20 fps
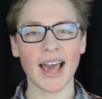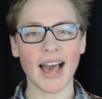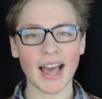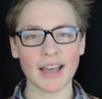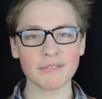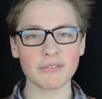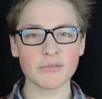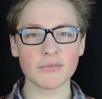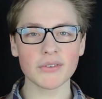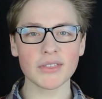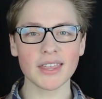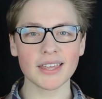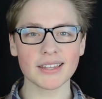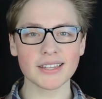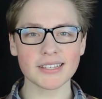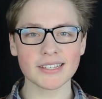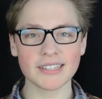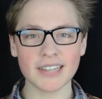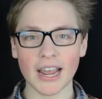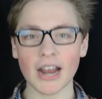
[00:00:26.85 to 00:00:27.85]
I have a feeling
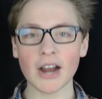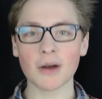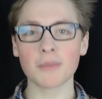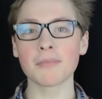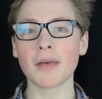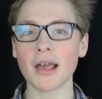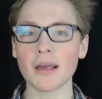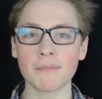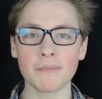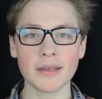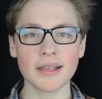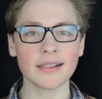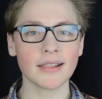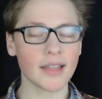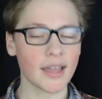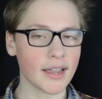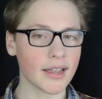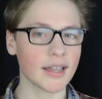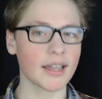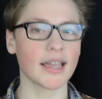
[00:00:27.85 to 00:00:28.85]
this dare may be
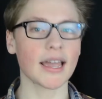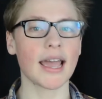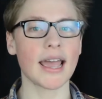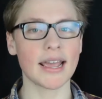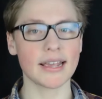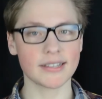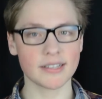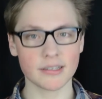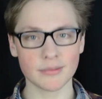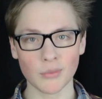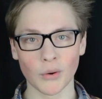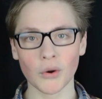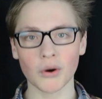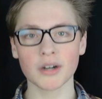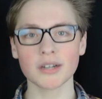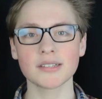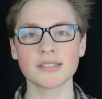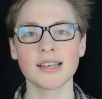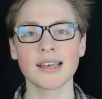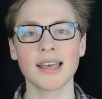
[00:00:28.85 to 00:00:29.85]
like a
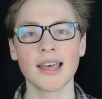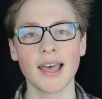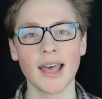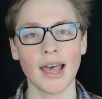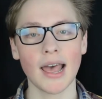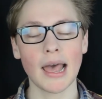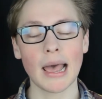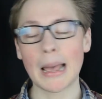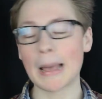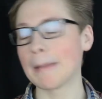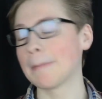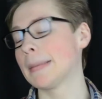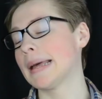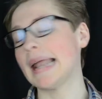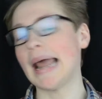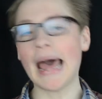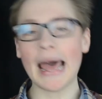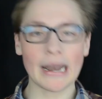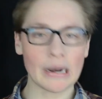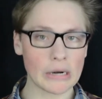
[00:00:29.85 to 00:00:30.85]
s'mores, but
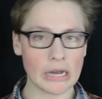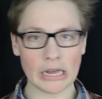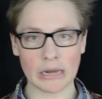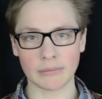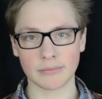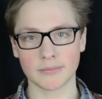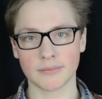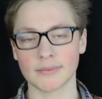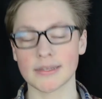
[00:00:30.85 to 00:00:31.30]
I don't know.